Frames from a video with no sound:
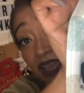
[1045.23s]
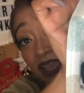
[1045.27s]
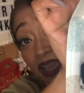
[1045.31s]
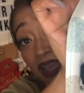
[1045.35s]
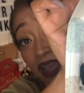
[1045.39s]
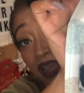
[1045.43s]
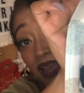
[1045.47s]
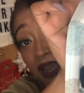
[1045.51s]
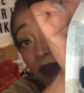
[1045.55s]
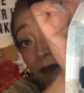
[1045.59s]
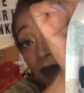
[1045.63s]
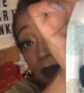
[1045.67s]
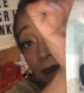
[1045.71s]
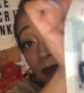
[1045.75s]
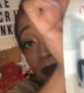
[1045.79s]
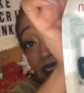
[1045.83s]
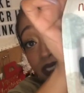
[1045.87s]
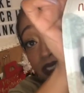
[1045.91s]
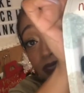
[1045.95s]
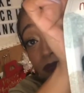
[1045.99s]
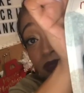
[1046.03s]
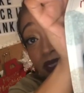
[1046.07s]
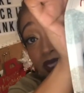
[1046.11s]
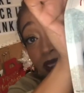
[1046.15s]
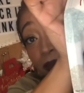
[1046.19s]
Um, I
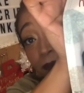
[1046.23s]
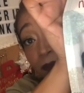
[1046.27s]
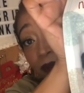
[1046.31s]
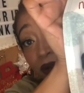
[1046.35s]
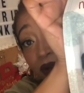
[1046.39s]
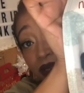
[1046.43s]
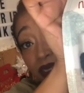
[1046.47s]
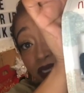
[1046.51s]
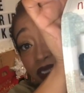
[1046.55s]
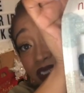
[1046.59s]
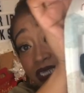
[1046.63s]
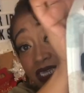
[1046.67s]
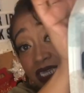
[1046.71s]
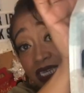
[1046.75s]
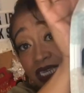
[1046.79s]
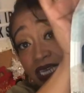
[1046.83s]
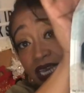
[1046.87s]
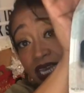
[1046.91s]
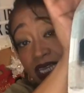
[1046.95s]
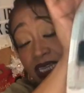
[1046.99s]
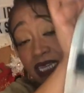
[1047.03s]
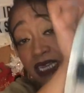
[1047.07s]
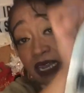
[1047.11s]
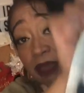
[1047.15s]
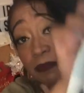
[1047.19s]
picked up the burgundy,
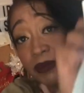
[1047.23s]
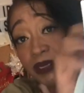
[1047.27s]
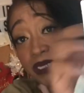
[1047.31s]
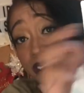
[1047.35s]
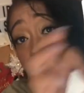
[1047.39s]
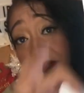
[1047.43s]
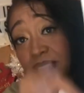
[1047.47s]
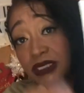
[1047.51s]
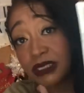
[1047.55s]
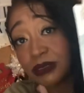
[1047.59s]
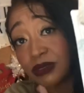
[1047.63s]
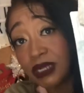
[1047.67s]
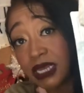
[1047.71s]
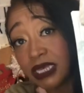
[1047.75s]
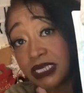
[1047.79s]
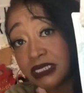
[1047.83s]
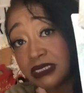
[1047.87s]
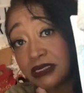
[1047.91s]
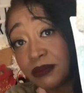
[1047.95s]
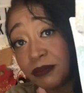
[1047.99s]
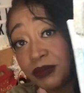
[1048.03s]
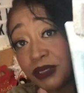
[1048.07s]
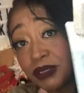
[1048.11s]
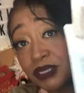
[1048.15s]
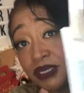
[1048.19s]
and then I picked up, this one has
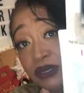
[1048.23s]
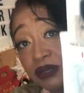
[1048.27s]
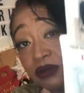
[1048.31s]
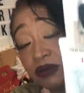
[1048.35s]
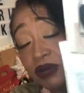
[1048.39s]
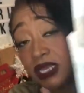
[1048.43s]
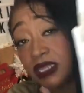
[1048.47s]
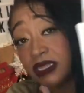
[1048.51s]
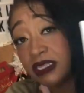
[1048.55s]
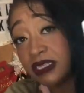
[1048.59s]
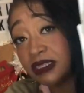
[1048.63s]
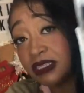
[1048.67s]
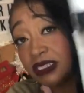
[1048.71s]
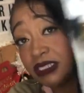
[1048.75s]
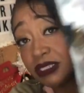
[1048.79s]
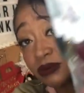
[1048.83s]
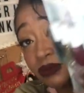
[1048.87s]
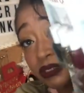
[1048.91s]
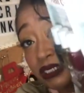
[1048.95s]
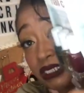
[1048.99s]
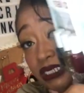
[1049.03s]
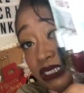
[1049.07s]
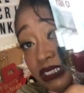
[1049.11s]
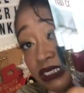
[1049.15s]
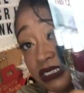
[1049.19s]
the blue, and then this
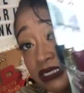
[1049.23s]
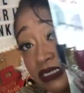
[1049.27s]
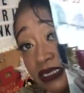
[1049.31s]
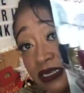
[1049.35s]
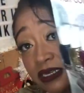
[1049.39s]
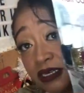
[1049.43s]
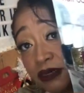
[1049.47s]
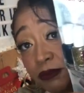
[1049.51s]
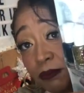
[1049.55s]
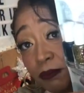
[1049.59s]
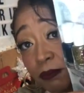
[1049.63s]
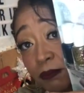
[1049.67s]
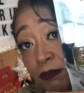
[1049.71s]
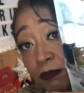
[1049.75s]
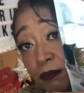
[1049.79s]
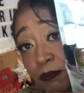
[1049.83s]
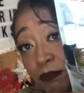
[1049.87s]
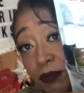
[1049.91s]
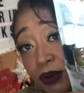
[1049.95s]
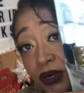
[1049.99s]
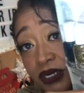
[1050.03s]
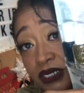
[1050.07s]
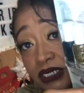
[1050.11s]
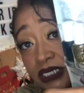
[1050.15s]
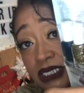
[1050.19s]
one is the
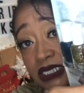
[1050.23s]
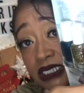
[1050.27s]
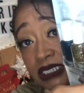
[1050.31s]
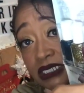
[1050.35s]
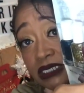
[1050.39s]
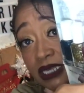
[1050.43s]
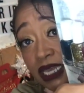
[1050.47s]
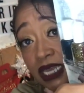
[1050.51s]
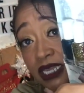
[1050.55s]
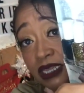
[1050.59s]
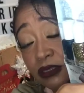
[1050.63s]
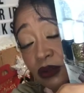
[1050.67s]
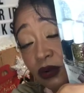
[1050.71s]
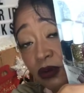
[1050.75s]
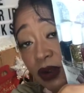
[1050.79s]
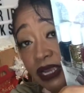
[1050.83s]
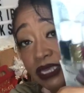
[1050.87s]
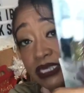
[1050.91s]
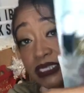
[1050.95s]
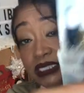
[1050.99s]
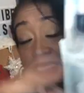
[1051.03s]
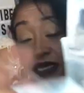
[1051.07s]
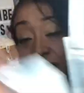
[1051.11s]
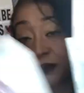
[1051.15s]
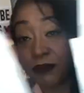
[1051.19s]
burgundies and
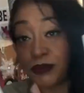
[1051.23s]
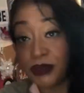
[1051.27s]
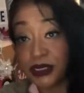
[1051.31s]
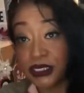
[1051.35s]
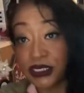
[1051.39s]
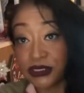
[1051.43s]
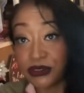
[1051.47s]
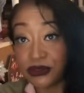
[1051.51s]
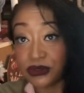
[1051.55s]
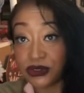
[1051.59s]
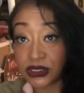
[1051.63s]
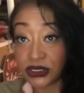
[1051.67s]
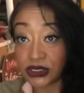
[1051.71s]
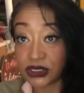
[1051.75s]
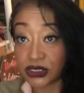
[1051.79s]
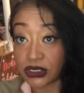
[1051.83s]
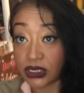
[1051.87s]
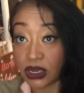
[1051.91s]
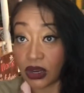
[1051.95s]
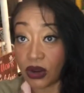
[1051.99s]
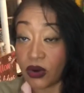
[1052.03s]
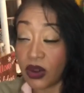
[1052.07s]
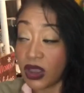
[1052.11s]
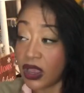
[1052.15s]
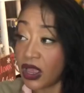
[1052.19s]
grays and blues.
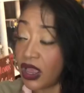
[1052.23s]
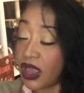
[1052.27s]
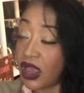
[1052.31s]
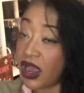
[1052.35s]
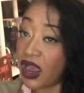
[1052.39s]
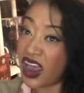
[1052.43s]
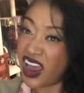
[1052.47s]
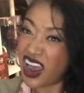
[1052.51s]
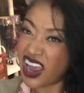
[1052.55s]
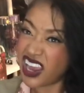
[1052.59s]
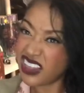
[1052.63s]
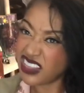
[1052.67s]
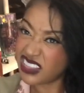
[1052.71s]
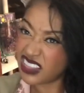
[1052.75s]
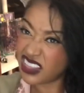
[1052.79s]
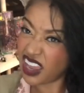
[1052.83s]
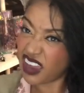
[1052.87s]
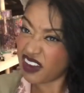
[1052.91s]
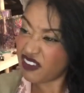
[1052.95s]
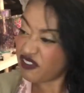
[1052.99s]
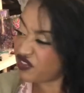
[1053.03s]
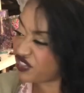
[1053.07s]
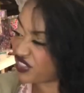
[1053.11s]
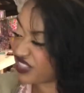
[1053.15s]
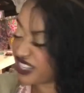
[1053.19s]
So I
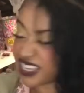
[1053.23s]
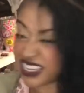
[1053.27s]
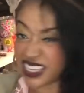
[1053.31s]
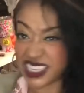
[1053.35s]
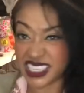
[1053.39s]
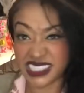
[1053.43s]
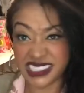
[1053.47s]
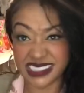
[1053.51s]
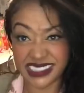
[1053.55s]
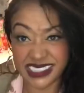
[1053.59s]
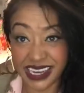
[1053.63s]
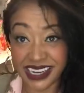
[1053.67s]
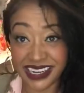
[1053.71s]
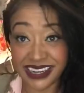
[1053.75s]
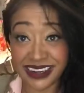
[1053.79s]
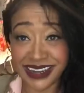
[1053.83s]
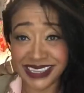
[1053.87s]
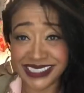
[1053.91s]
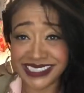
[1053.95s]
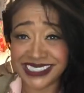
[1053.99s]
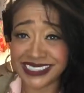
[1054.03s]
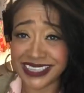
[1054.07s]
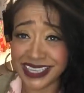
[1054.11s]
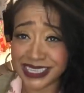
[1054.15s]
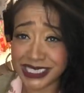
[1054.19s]
love this.
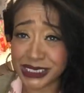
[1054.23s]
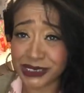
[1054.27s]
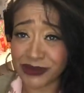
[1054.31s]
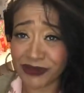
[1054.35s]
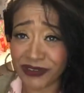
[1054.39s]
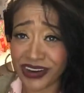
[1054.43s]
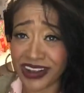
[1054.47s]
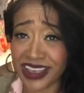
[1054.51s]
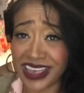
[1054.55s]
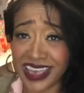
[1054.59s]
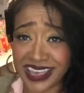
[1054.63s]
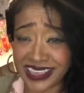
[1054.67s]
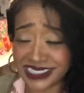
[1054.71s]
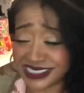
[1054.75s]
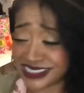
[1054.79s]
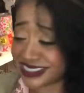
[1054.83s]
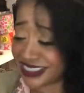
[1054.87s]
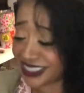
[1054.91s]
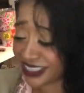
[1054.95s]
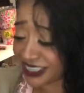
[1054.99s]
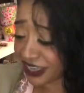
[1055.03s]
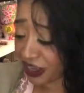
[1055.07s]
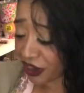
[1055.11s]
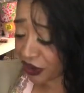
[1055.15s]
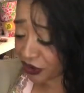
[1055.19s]
ninety-nine cents for
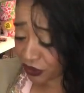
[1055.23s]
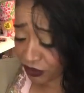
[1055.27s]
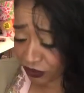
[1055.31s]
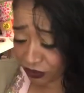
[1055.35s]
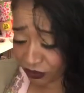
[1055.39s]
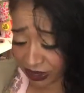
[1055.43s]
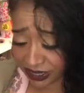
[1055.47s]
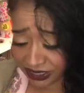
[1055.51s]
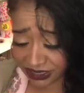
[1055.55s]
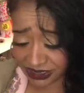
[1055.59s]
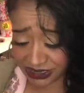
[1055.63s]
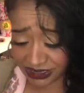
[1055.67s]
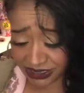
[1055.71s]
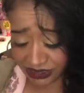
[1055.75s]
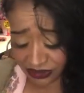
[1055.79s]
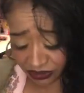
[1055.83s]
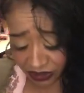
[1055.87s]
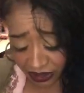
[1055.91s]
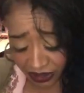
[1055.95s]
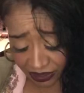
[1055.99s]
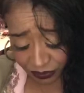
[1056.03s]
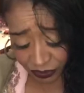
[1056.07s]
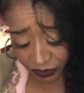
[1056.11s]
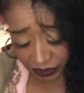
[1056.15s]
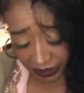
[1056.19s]
Essie. Great deal
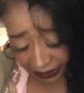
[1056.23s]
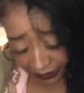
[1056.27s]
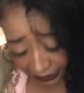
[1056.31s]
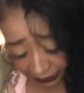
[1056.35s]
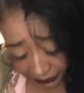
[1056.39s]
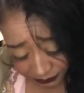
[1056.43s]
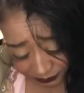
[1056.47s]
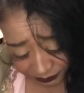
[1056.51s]
on that.